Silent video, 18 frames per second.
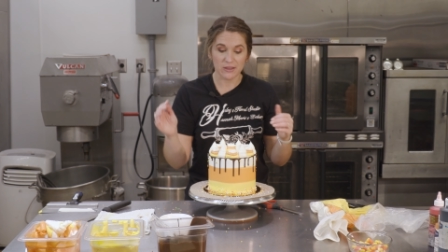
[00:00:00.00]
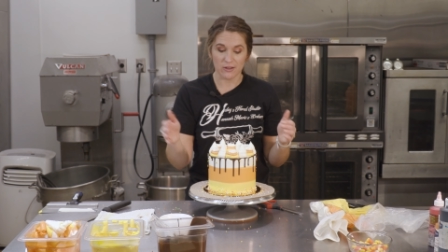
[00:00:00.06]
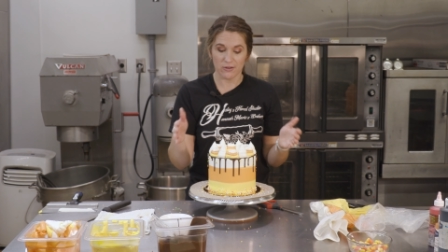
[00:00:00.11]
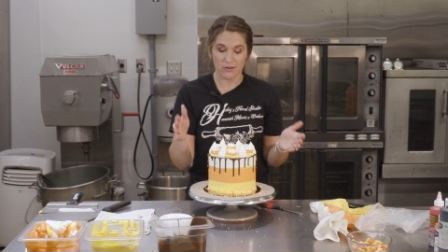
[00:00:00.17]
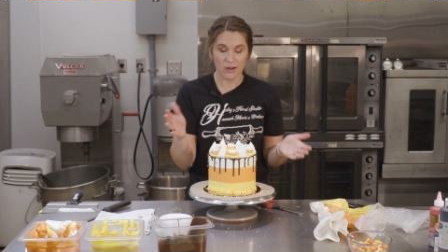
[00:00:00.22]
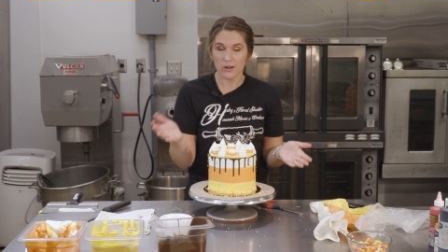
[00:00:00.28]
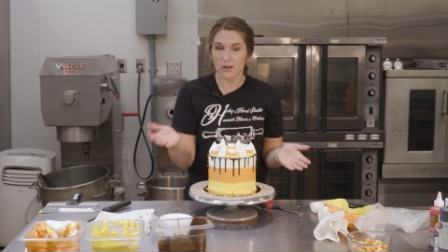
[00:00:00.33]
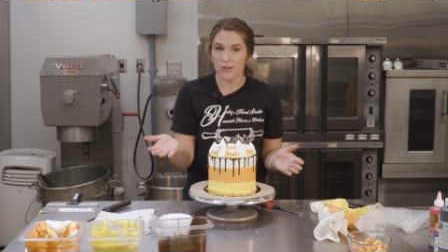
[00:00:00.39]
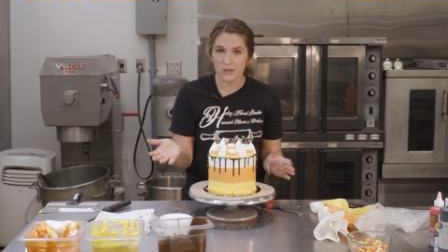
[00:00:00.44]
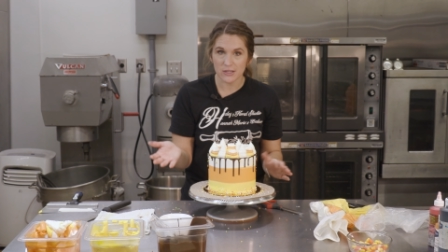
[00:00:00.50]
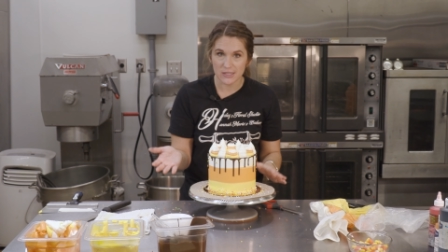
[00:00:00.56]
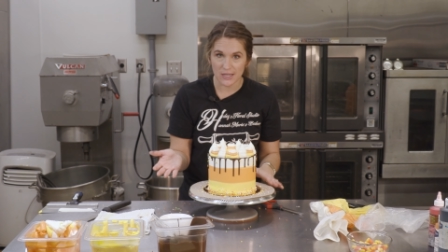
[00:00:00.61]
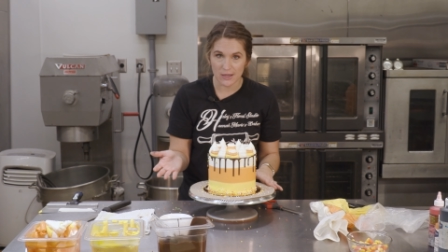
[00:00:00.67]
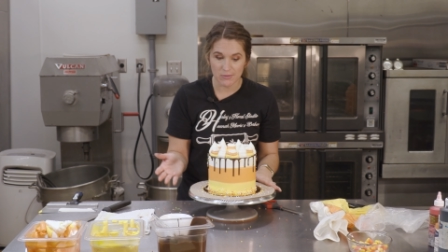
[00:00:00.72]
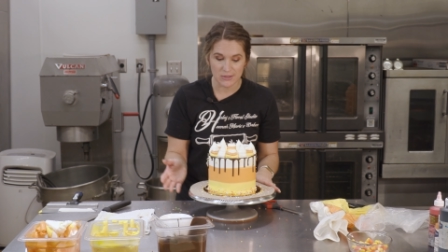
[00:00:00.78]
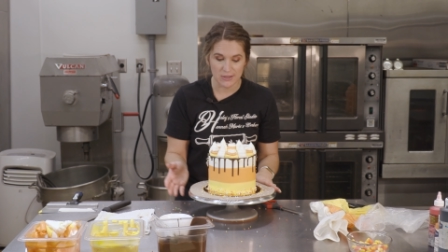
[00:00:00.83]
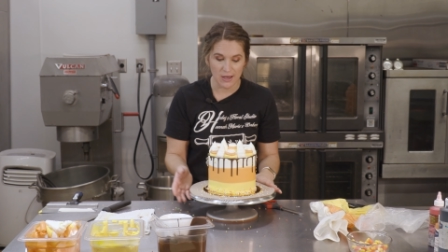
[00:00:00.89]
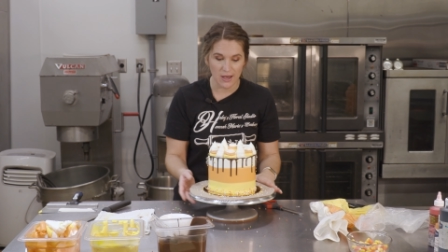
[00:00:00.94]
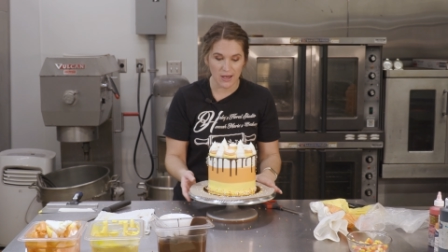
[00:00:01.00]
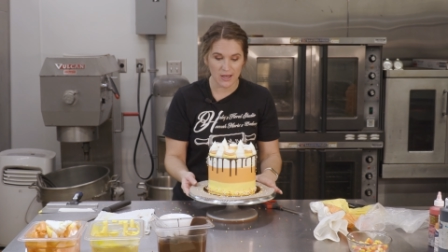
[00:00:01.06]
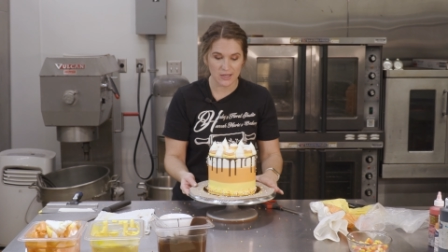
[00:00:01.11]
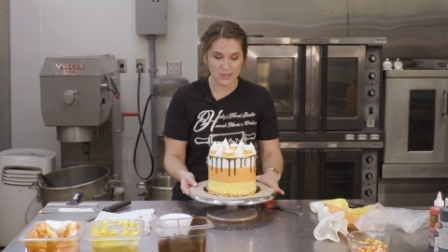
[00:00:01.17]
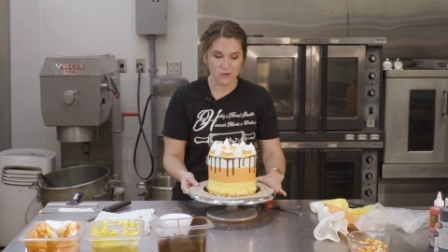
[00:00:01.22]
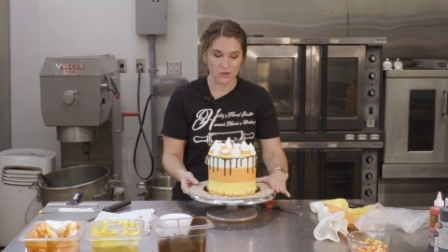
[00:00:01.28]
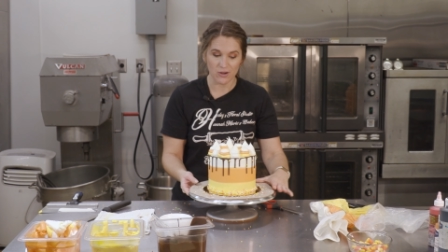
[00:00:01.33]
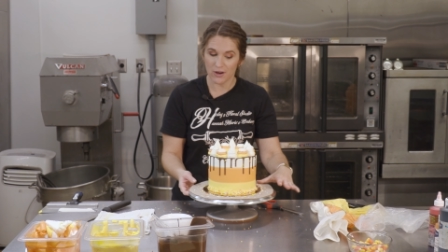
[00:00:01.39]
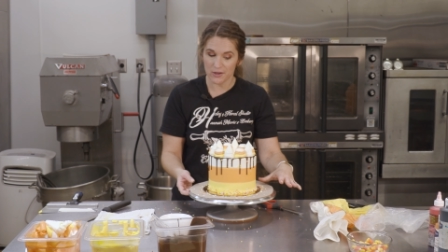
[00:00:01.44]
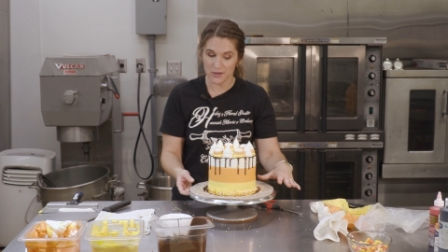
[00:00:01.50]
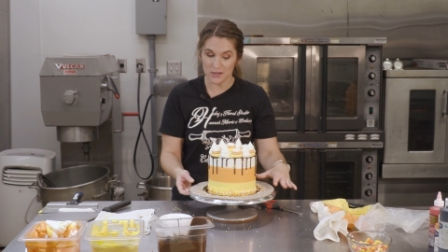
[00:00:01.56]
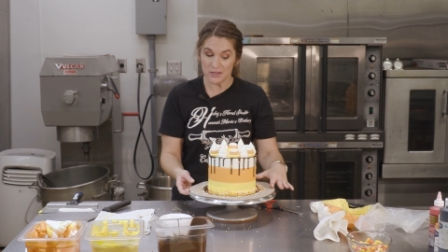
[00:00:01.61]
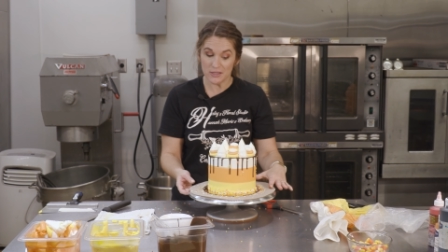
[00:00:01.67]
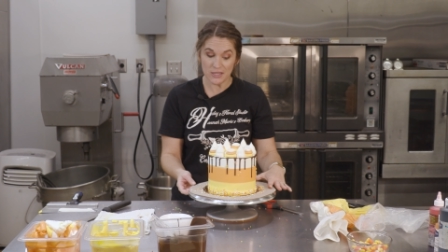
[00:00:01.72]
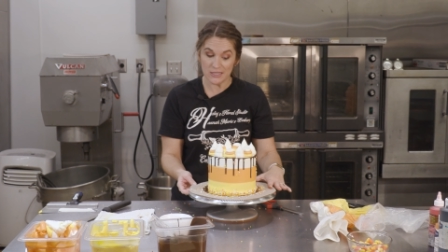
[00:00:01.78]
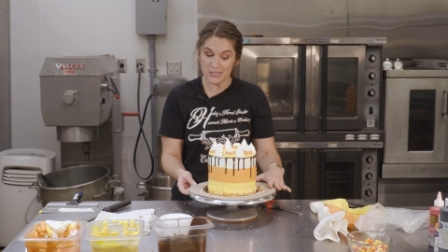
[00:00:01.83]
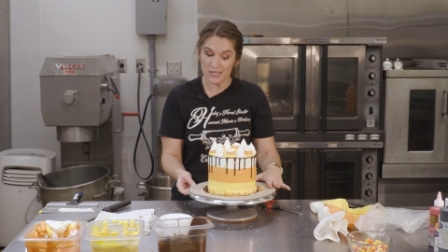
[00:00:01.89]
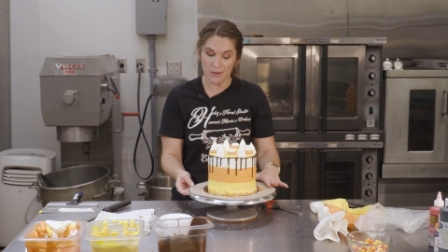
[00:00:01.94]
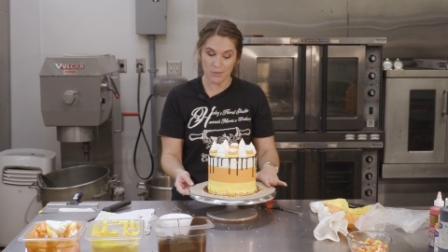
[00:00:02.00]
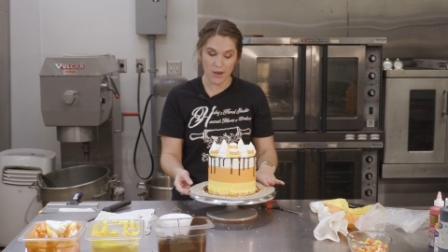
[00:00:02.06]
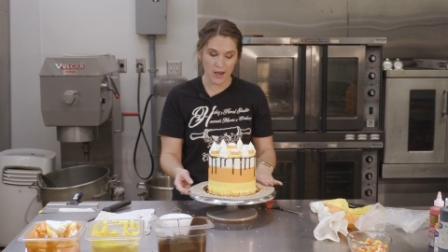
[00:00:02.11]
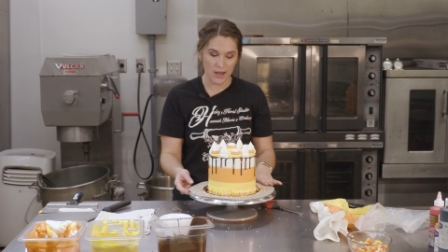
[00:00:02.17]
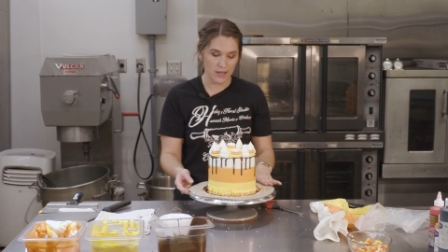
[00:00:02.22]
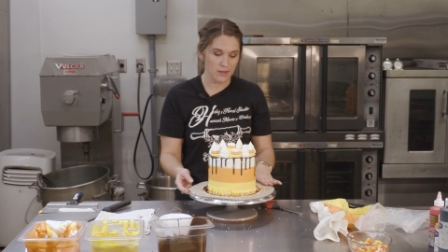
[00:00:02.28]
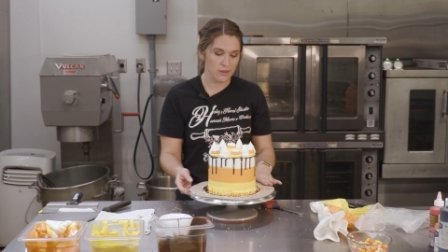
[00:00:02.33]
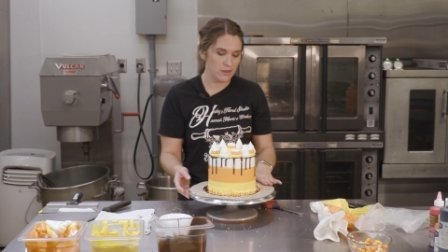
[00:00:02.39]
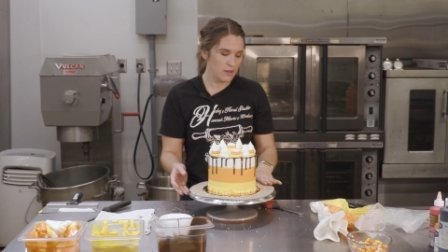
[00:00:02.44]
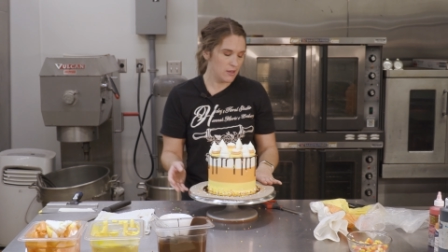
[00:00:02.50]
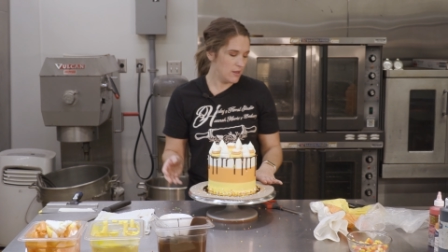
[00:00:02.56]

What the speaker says: They're not all the same size. They're not all the same height.